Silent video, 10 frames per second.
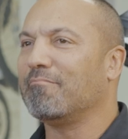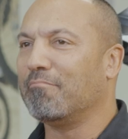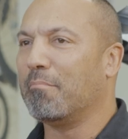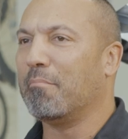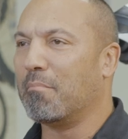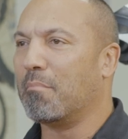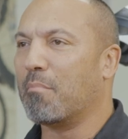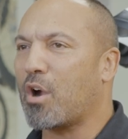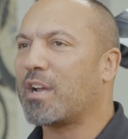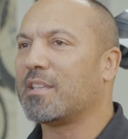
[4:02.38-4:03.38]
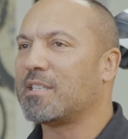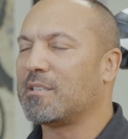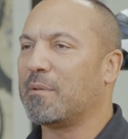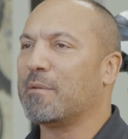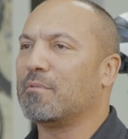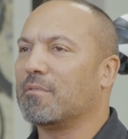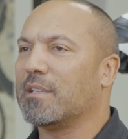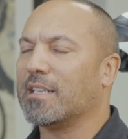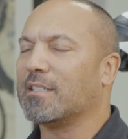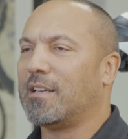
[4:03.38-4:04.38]
and market this to people
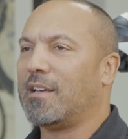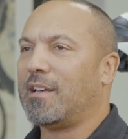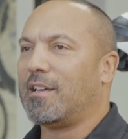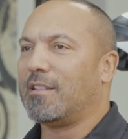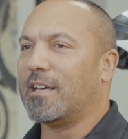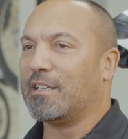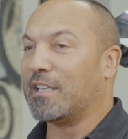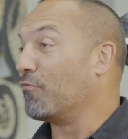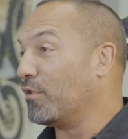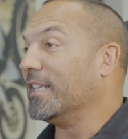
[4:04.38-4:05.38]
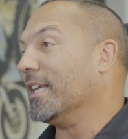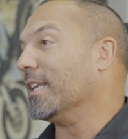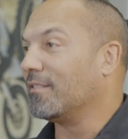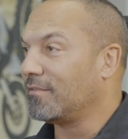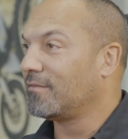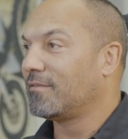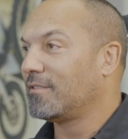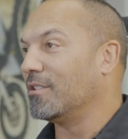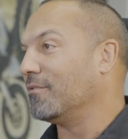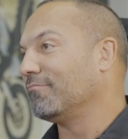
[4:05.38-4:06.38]
that really need it. Right.
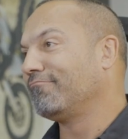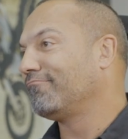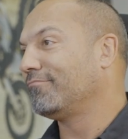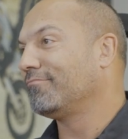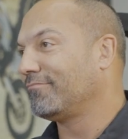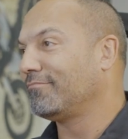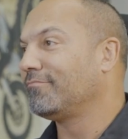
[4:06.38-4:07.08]
So. Right.